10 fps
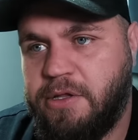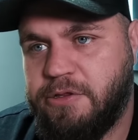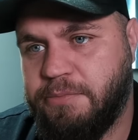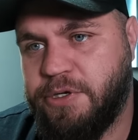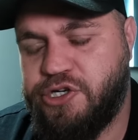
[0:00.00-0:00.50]

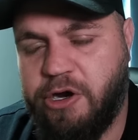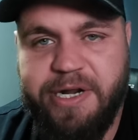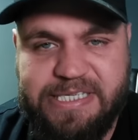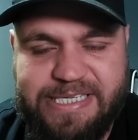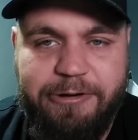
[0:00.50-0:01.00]

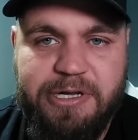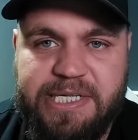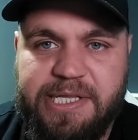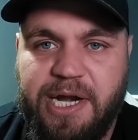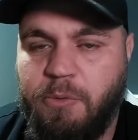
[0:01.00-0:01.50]
majority
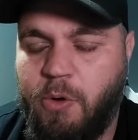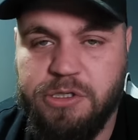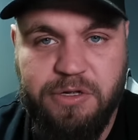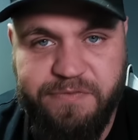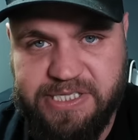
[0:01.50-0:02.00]
terracing that it
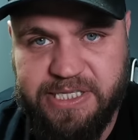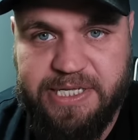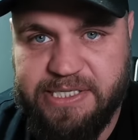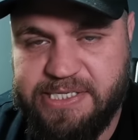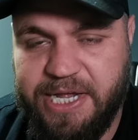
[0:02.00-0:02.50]
was. Obviously,
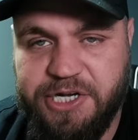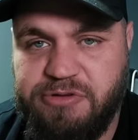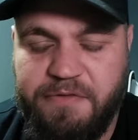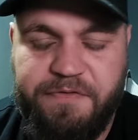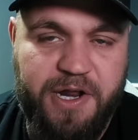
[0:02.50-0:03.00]
the entire
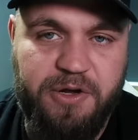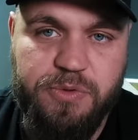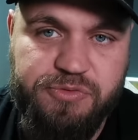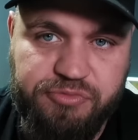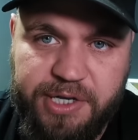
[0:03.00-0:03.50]
Stretford end
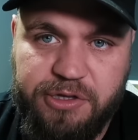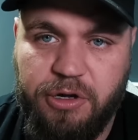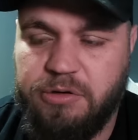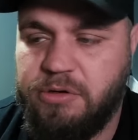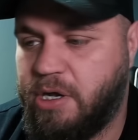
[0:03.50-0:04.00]
was
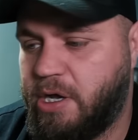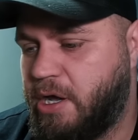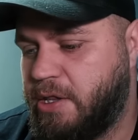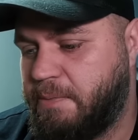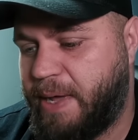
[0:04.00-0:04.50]
redone
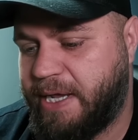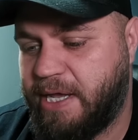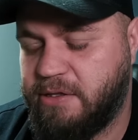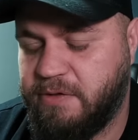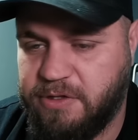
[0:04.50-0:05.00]
the back
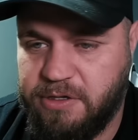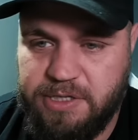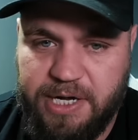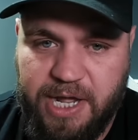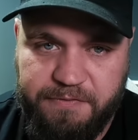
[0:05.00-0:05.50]
end of the
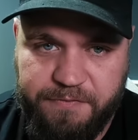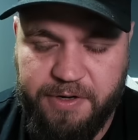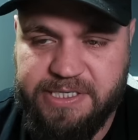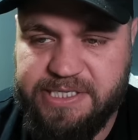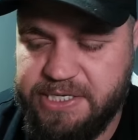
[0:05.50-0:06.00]

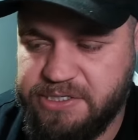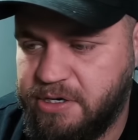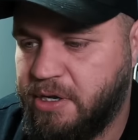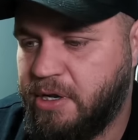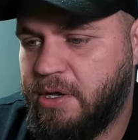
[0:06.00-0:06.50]
93 season.